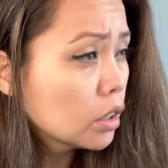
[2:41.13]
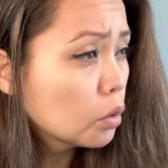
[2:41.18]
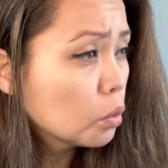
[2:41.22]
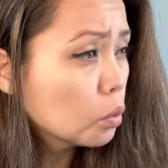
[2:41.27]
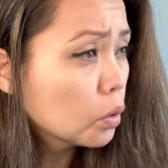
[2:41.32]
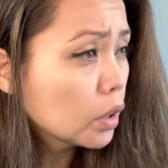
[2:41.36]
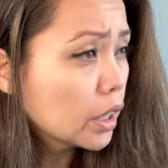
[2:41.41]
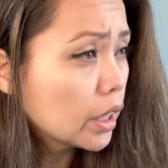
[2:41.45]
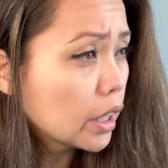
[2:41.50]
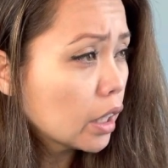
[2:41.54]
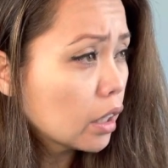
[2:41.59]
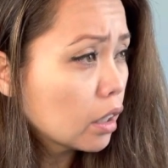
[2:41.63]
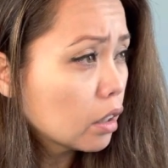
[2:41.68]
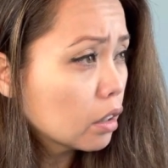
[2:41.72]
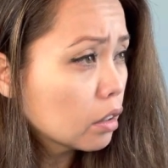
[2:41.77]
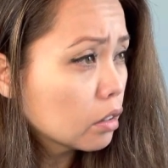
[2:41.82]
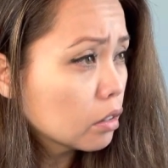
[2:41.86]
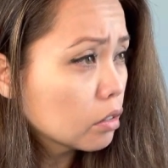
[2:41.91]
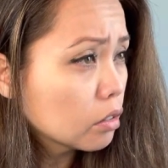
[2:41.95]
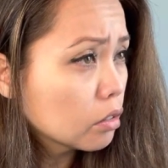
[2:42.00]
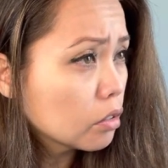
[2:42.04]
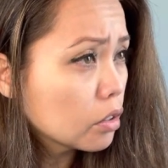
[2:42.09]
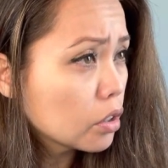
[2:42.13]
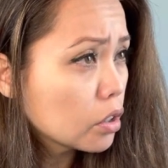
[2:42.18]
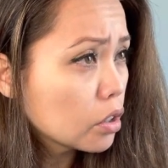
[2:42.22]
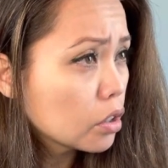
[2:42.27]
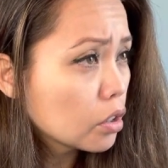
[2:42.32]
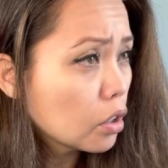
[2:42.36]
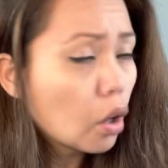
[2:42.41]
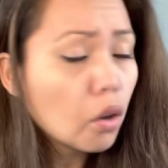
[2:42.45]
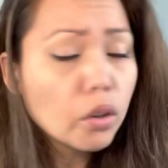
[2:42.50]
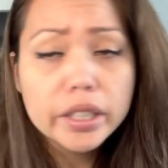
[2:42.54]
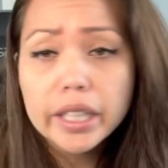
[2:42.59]
What
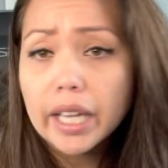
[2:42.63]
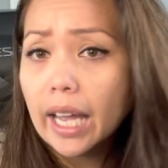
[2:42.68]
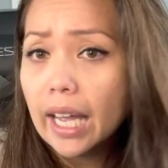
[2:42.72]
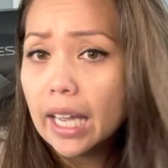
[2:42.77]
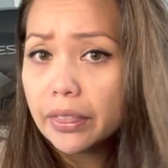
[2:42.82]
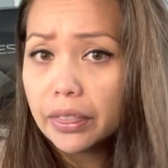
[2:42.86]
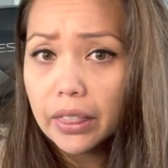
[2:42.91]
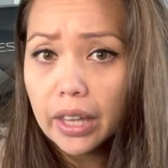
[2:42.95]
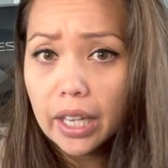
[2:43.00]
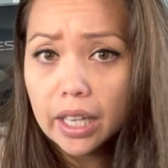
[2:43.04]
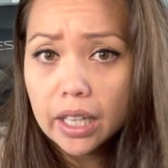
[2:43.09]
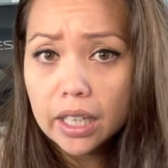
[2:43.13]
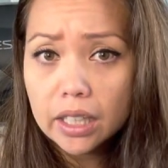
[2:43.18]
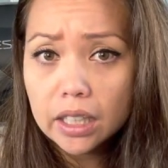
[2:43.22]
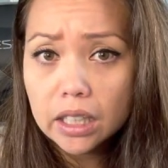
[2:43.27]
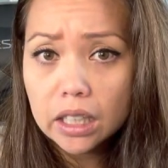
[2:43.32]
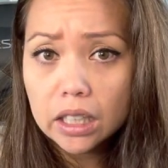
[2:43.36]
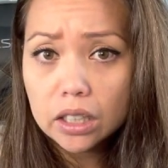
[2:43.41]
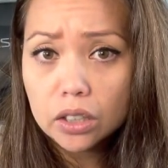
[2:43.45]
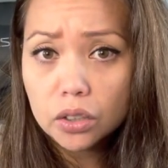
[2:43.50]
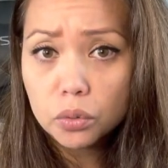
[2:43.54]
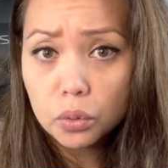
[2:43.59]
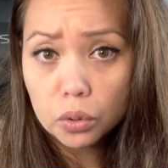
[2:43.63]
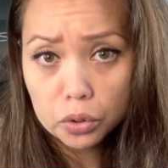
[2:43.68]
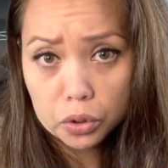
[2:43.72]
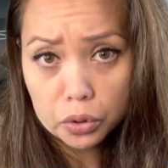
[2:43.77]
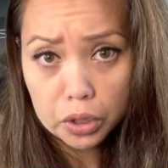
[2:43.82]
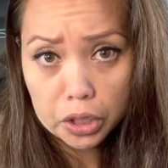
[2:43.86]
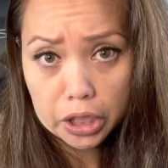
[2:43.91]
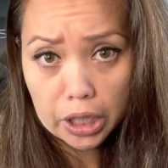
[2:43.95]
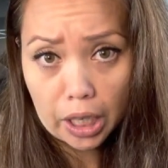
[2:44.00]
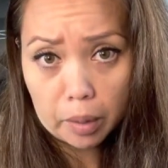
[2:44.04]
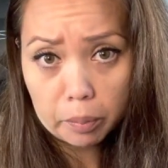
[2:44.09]
else? Oh yeah, and then
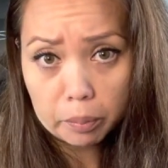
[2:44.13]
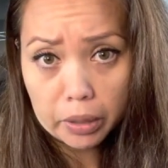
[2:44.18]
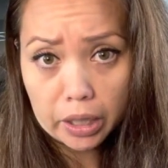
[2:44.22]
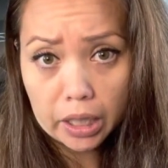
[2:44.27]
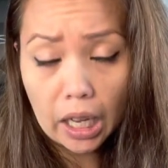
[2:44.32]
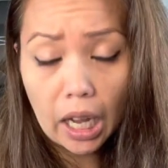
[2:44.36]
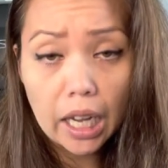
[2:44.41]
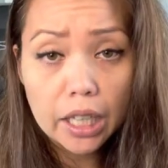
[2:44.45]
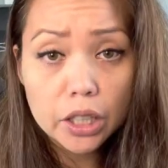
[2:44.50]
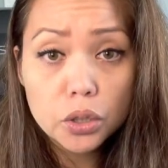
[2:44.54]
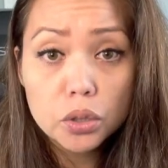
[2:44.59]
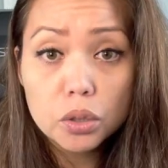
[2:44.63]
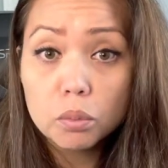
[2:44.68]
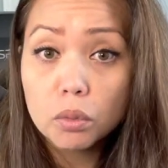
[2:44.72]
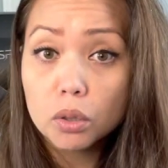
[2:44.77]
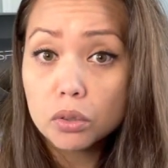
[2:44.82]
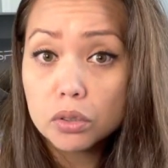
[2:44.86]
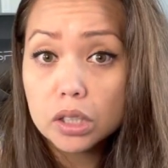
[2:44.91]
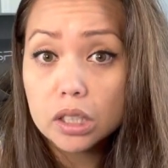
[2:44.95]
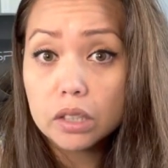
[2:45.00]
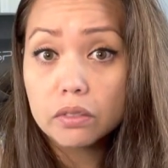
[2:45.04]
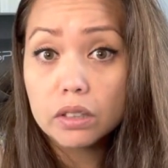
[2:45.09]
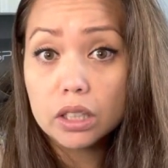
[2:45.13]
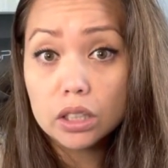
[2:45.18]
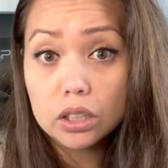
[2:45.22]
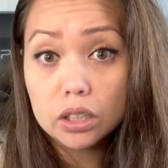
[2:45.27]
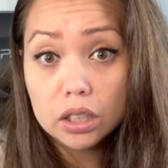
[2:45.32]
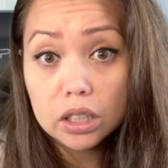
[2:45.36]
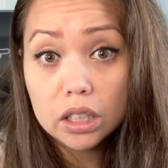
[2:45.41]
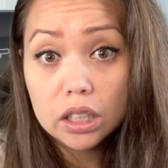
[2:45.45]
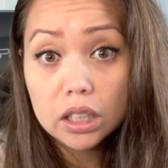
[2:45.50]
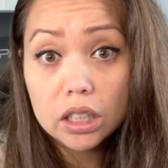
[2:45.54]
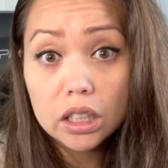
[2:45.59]
grocery shopping. I do most of the
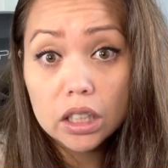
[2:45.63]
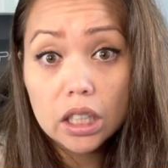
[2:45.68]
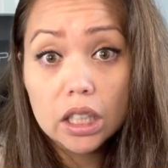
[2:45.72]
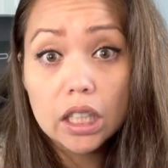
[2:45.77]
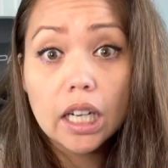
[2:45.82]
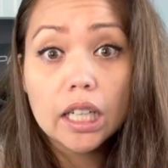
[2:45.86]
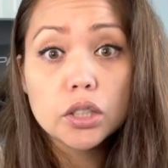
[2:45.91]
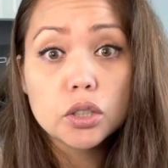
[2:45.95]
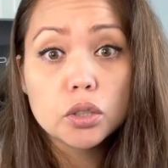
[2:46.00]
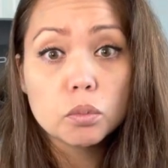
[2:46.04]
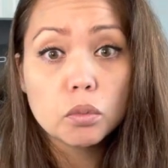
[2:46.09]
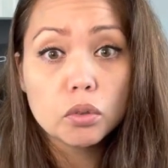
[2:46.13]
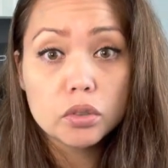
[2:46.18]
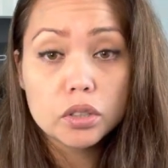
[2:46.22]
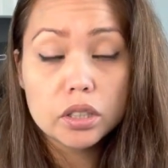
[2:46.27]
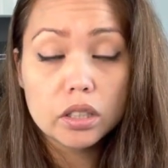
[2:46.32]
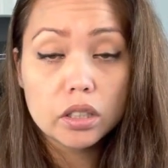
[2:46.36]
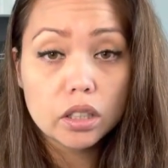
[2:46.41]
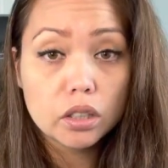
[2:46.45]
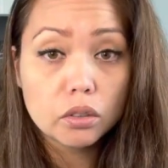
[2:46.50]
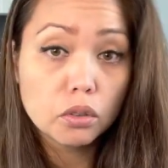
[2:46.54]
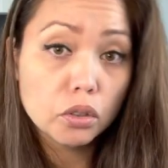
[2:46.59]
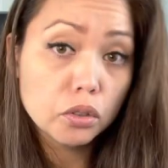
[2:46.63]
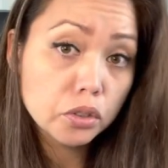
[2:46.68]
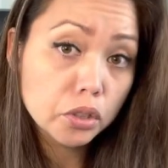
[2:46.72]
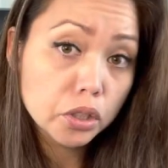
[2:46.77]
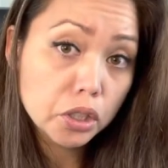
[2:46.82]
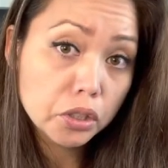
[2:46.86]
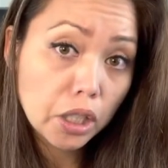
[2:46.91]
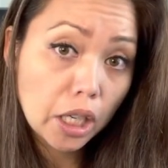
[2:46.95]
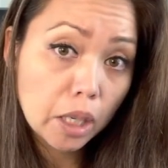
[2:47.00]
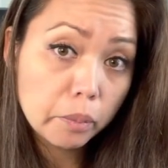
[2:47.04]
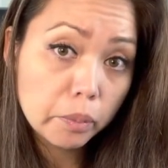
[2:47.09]
cooking and I do most of the grocery
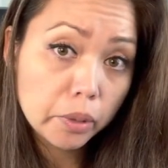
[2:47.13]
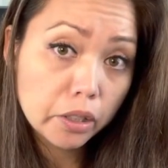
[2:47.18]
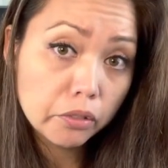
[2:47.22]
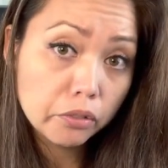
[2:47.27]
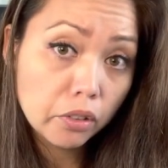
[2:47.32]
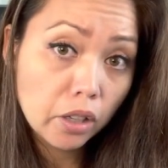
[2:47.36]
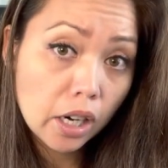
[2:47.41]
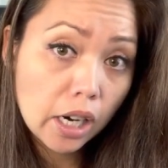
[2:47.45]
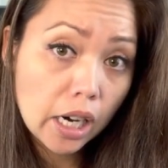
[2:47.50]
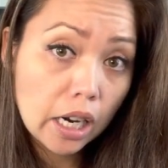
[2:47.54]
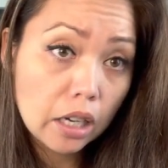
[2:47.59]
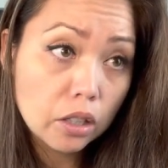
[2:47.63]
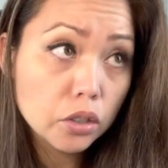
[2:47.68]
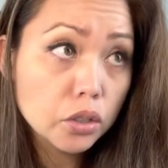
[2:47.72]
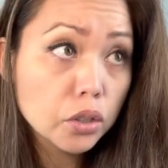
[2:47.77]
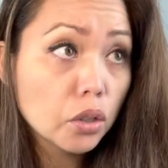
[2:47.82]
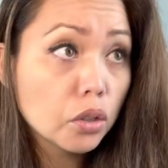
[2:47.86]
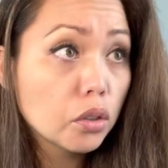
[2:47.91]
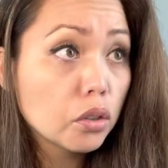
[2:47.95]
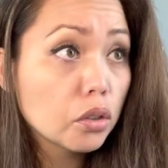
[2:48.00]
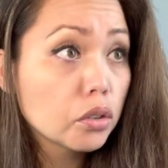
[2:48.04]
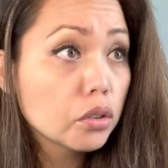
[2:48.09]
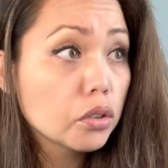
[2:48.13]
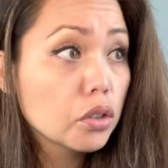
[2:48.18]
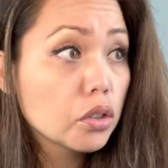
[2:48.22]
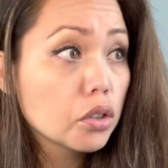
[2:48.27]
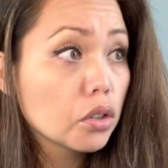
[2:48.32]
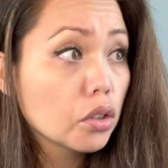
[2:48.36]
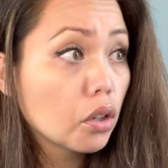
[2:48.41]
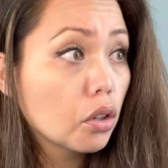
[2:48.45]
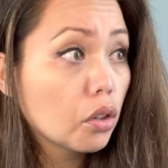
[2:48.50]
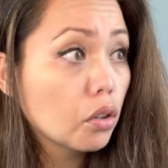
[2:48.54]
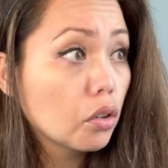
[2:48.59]
shopping for our household.
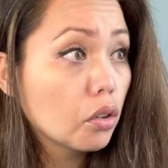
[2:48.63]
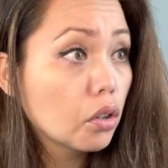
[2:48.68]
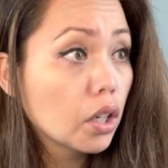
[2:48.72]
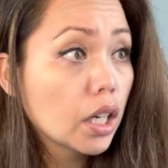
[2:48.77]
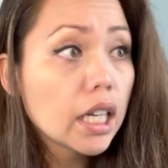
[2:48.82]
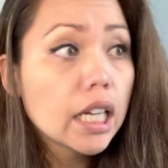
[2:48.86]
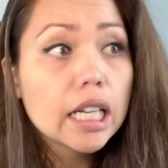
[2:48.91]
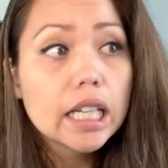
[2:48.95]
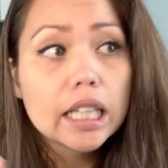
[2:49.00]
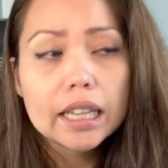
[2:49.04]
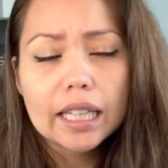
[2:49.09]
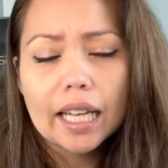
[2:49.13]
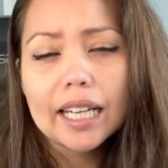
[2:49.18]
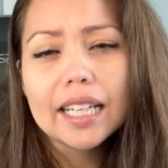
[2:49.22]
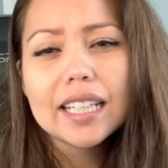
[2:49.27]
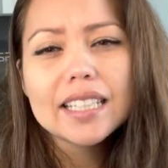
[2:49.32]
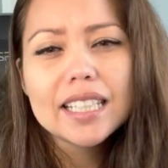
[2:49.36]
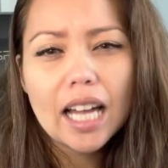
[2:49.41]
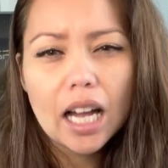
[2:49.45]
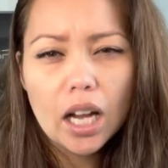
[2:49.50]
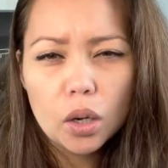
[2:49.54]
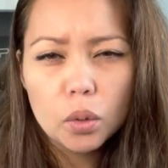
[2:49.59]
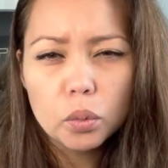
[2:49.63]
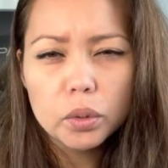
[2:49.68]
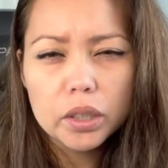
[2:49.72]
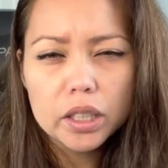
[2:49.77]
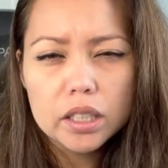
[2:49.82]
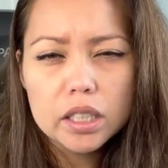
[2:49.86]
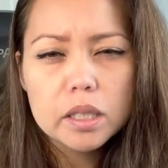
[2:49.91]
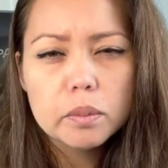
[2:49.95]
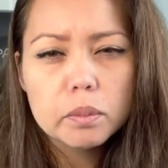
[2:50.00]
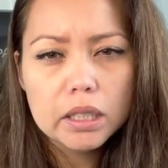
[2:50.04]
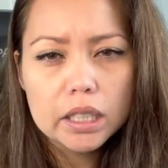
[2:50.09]
So that is how
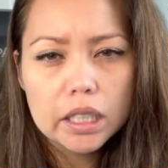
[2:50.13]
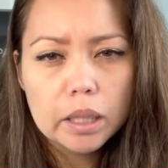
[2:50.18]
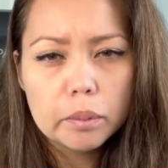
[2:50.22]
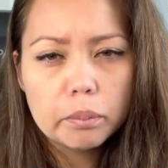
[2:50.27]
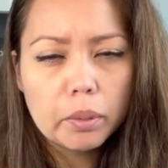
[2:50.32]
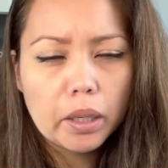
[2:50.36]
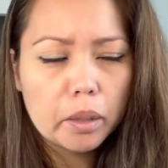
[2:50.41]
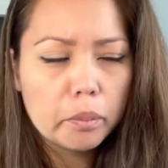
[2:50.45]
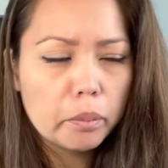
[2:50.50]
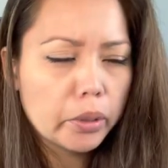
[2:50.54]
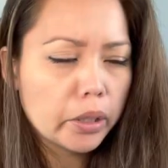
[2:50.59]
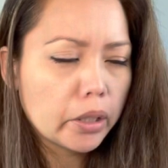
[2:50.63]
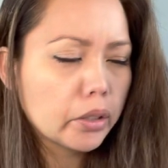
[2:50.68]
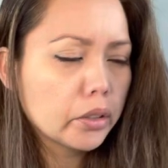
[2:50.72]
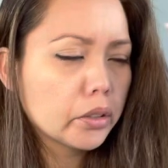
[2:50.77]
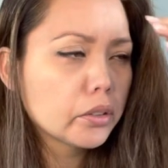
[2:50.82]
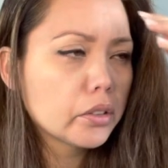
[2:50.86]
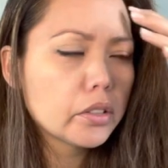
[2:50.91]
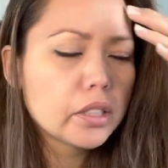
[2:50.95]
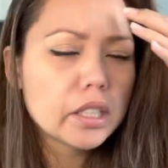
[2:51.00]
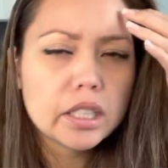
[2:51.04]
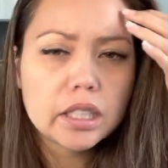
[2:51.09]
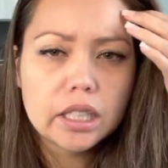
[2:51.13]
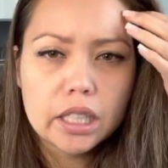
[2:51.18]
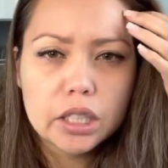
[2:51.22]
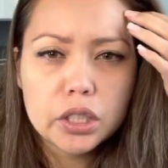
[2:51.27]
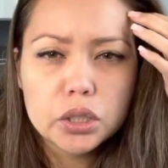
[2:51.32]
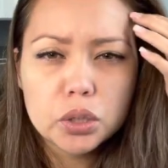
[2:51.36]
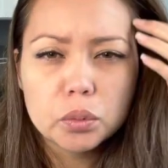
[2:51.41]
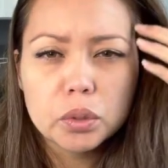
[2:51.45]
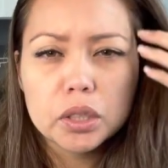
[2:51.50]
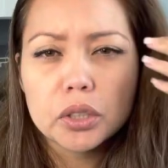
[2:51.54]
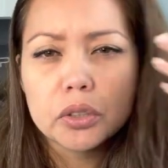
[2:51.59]
we split up our bills, in case
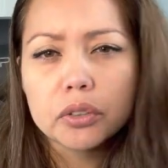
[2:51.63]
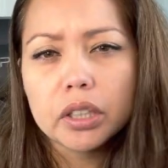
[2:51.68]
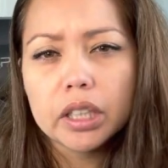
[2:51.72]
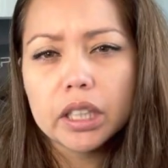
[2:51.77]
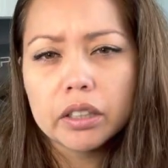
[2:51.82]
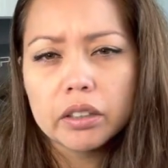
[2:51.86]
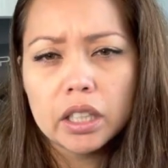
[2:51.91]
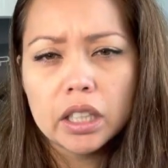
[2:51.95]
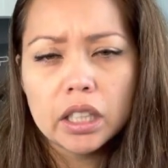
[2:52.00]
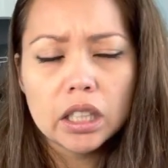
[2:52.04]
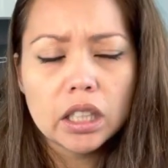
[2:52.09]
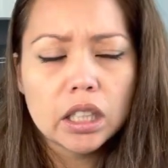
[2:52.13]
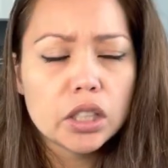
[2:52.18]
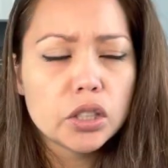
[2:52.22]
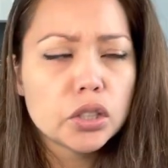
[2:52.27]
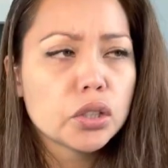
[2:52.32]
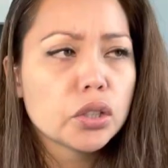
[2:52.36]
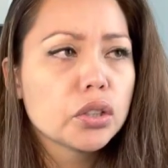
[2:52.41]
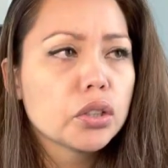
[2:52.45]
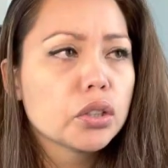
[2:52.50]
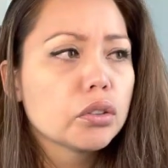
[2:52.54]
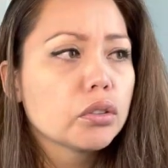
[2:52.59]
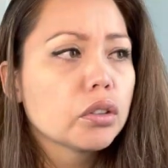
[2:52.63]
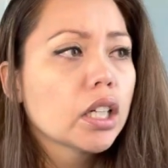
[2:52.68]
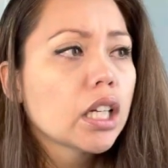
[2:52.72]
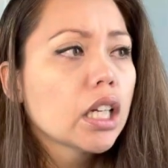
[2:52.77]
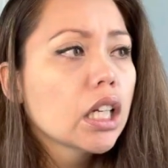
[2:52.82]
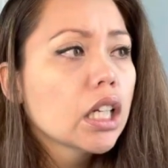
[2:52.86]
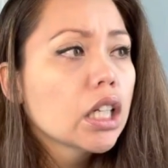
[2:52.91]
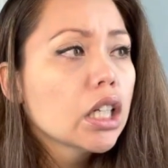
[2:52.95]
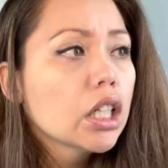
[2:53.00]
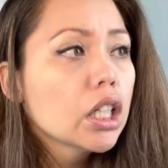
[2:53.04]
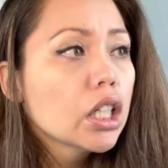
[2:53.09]
you're wondering, in case you're new.
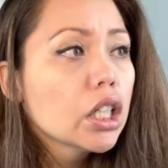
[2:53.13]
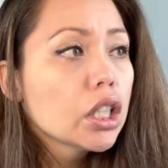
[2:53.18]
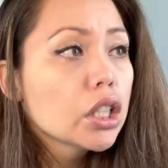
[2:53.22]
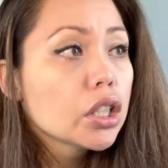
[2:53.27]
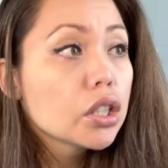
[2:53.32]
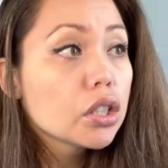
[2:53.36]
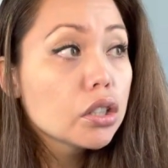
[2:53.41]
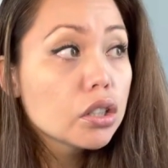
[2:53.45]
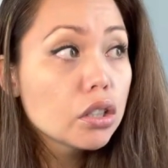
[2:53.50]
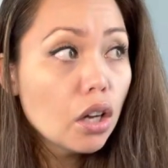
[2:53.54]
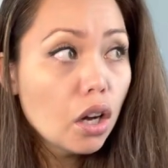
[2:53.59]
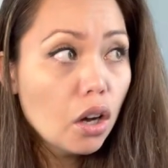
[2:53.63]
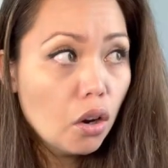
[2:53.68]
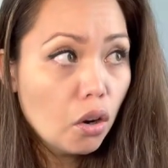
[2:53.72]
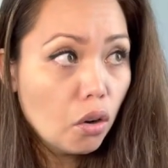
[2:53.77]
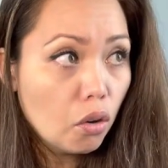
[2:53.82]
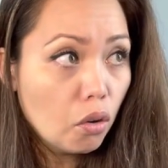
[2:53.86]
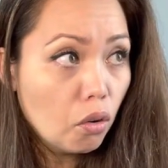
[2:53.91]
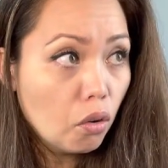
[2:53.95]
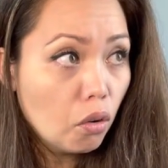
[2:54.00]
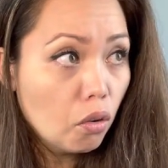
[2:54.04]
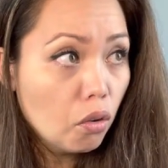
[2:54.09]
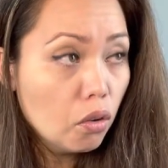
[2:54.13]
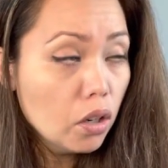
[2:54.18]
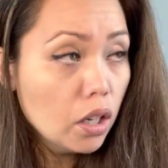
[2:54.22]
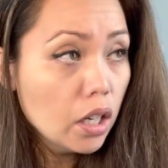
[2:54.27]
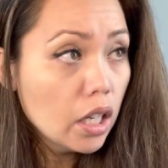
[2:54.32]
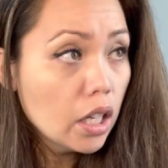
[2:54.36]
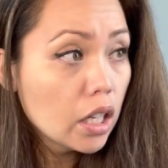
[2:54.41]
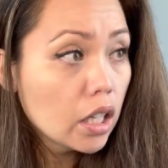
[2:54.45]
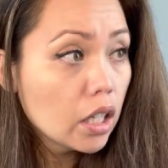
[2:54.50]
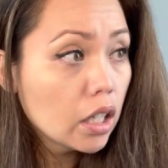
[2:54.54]
So